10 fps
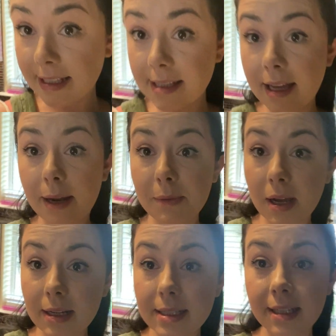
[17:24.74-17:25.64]
that I'm
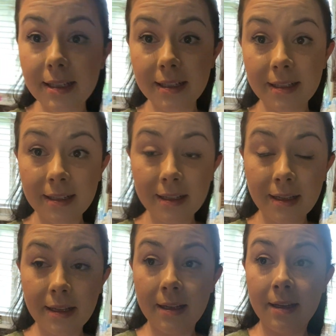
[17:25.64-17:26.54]
not
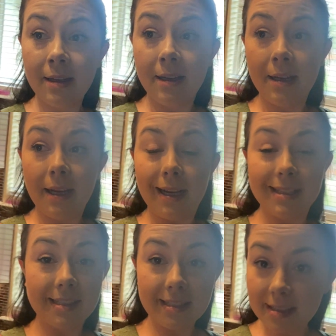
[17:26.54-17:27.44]

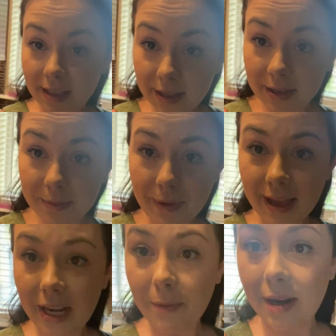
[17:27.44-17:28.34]
assisted by
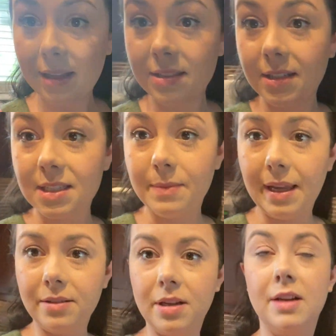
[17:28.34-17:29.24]
anyone and it's just me.
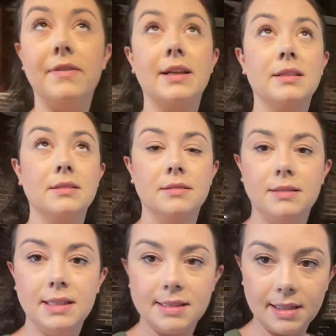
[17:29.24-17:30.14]
I'm trying to
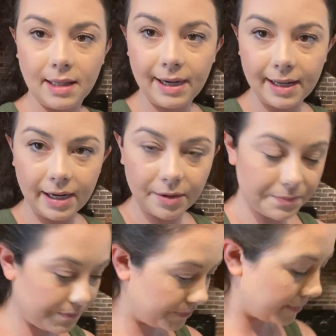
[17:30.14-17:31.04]
find decent lighting here.